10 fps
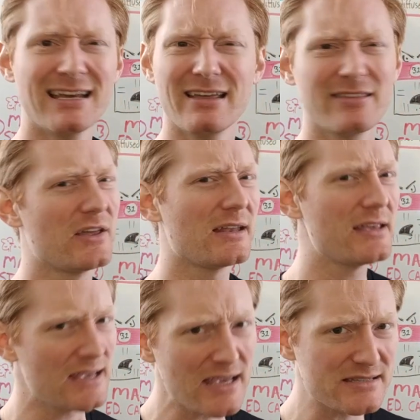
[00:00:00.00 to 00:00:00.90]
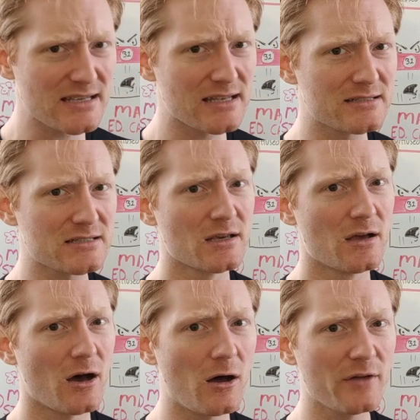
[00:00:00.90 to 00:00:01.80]
that isn't
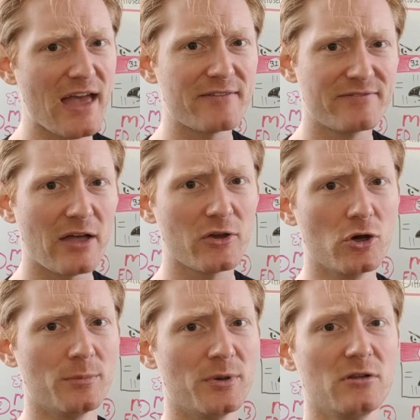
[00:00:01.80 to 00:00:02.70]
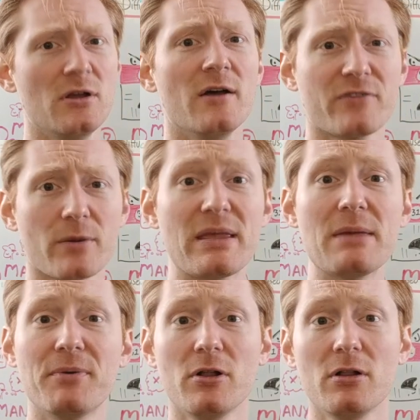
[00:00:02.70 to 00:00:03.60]
all that valuable for
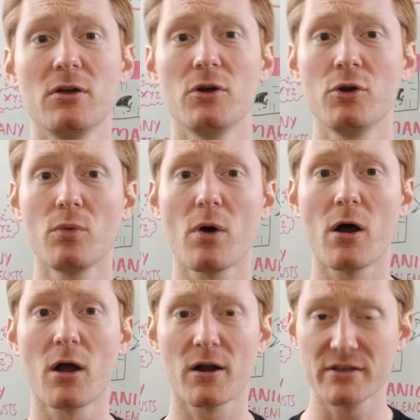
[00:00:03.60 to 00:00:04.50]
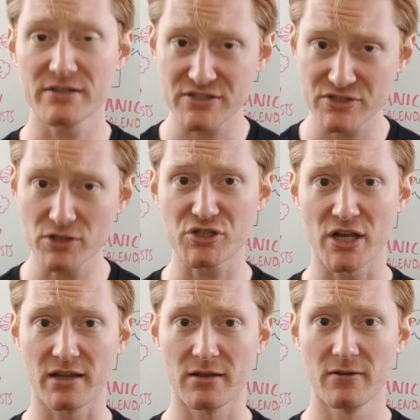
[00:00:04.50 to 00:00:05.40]
people who are
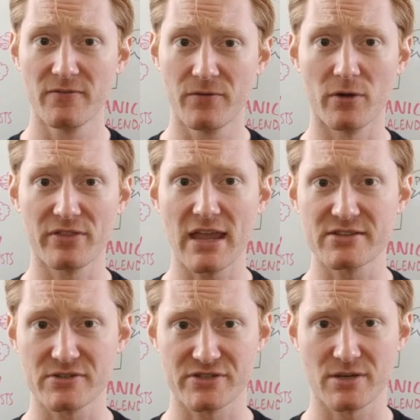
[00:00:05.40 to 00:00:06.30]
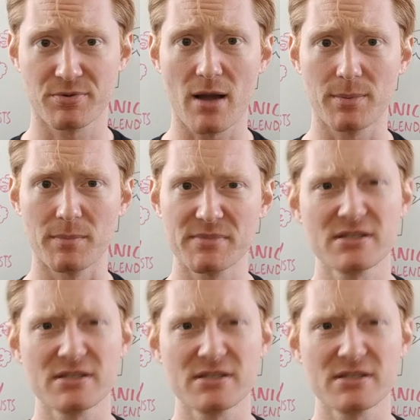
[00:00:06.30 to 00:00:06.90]
searching for the answers to problems.